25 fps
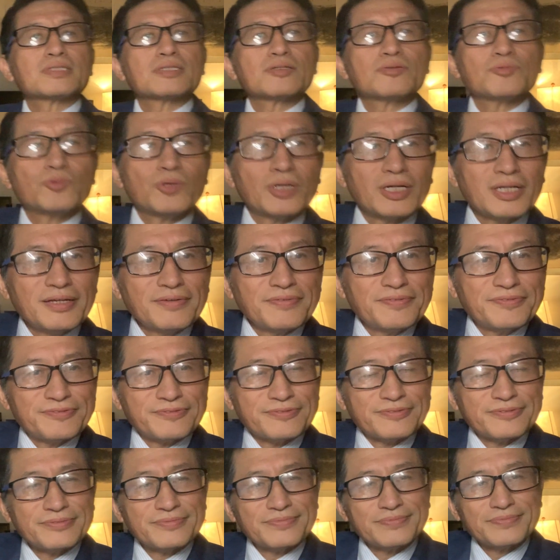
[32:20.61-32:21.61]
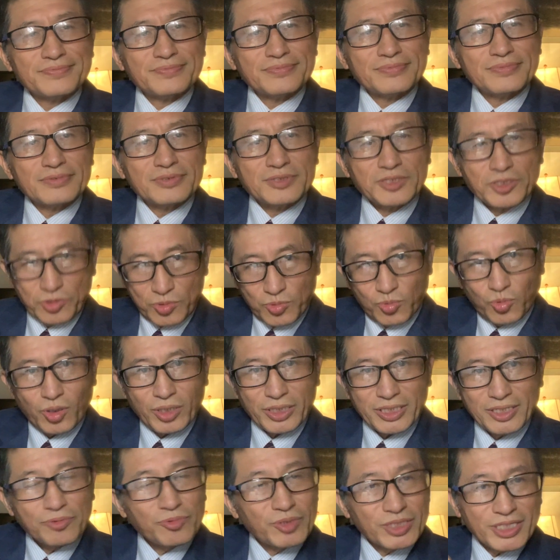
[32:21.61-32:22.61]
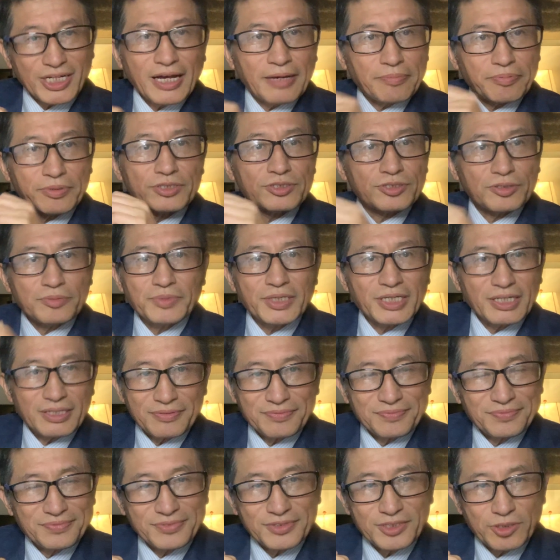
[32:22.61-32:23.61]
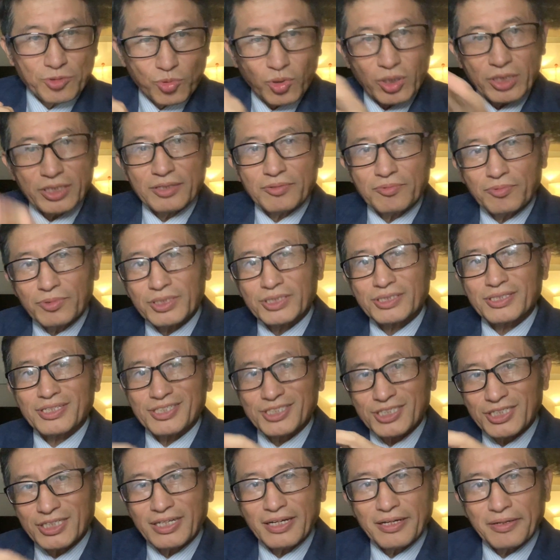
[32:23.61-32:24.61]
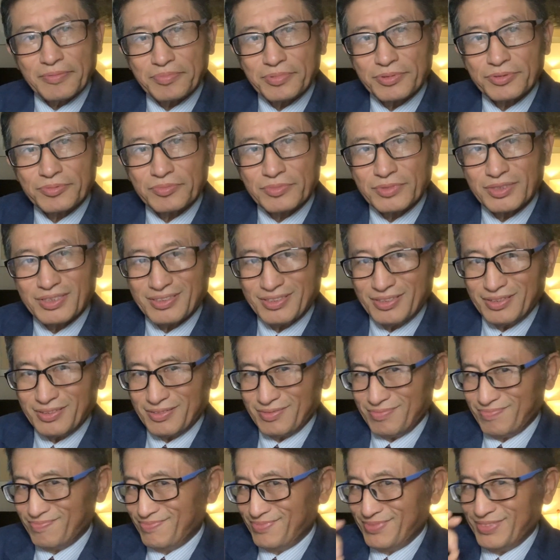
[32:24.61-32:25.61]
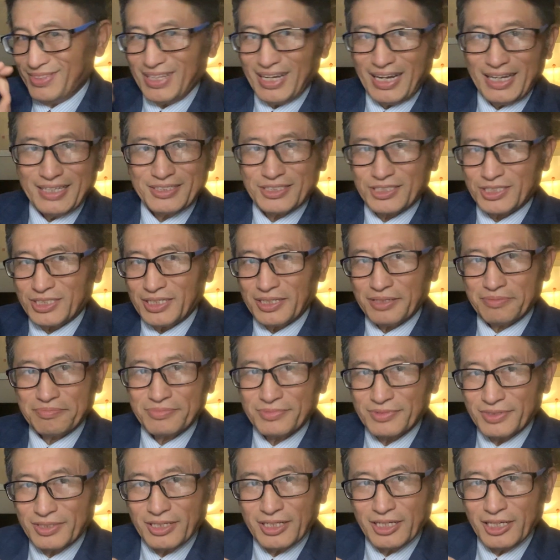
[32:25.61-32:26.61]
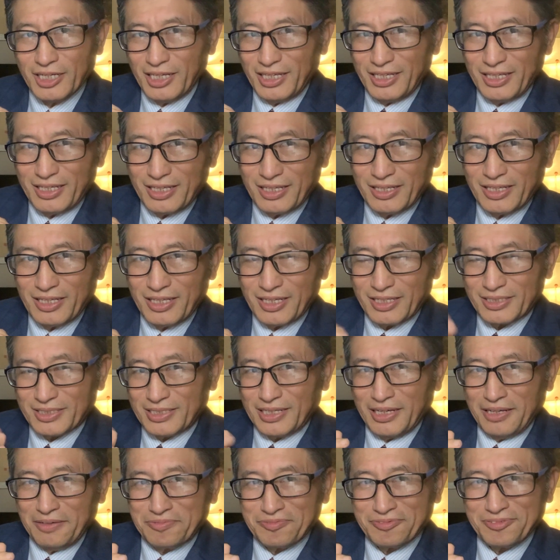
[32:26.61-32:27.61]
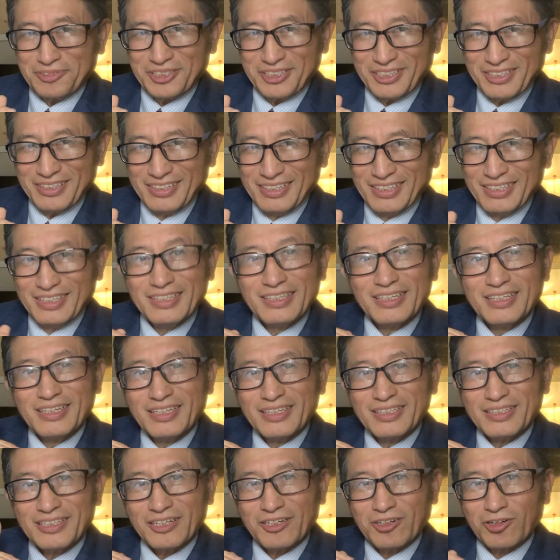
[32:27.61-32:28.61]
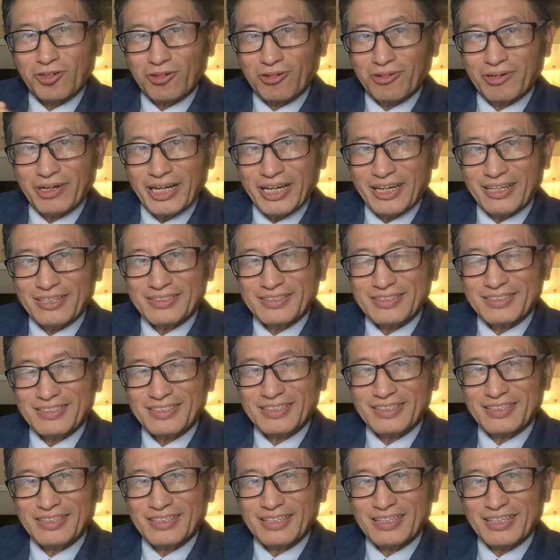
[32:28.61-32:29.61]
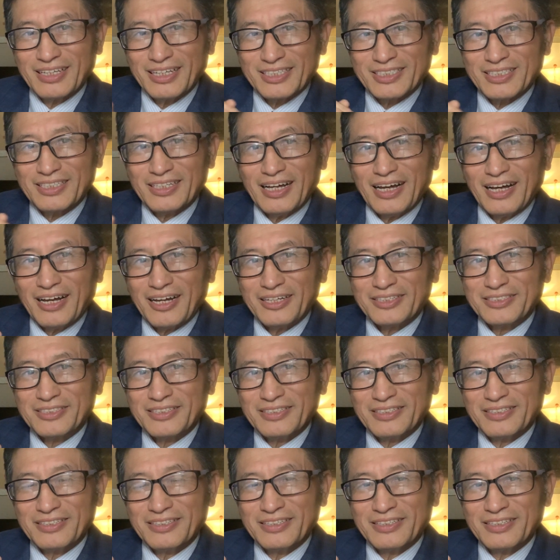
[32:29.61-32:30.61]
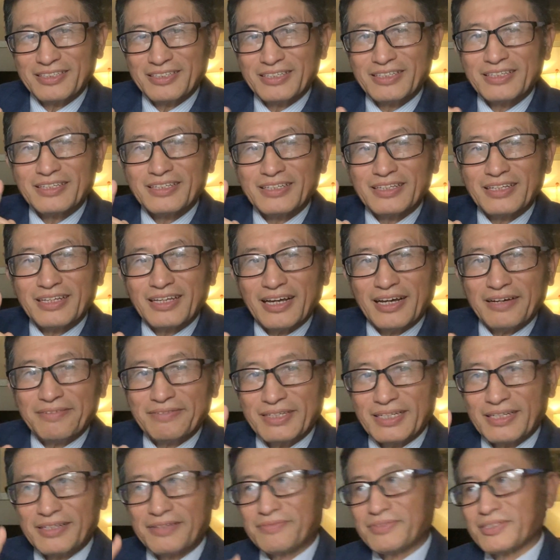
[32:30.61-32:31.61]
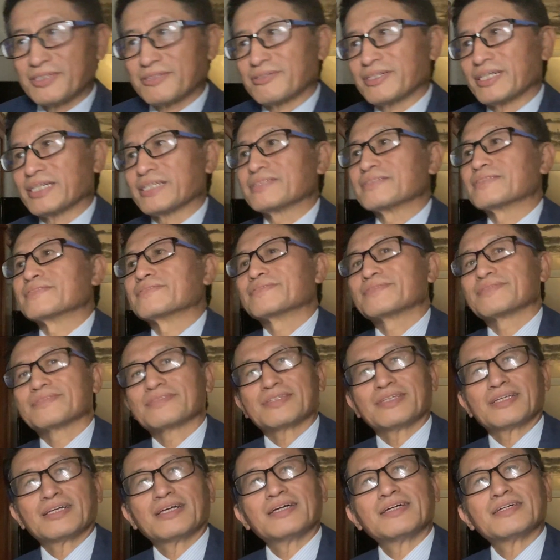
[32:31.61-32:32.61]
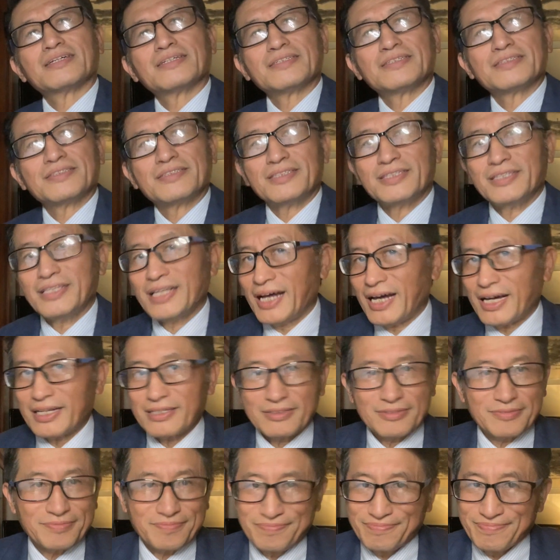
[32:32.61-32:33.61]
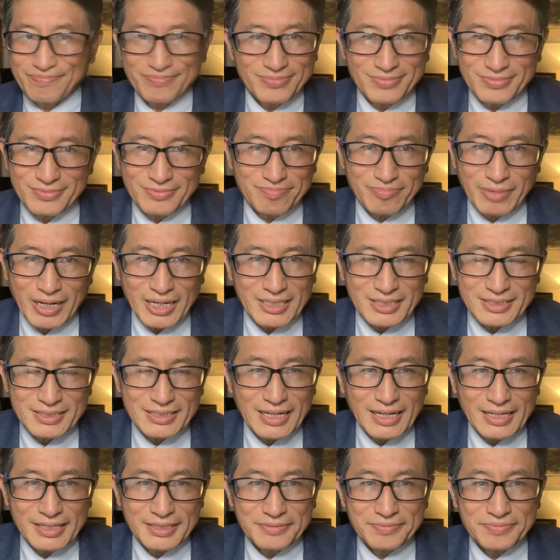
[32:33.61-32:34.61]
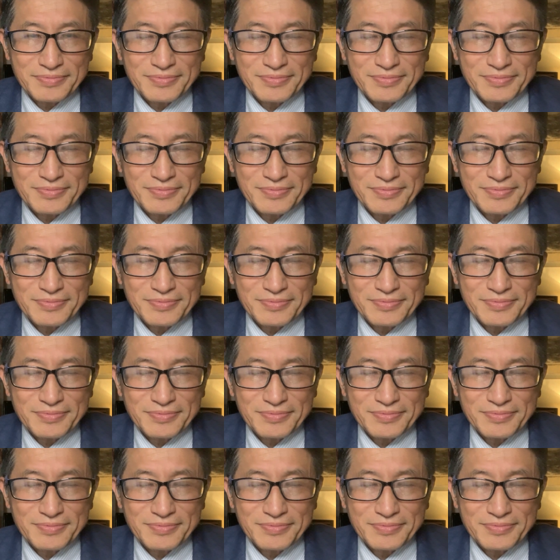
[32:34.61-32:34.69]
what if you're working, which happened to me, you're working with a ship, nice ship, except for the crane. It's not heavy lift crane. Not by design.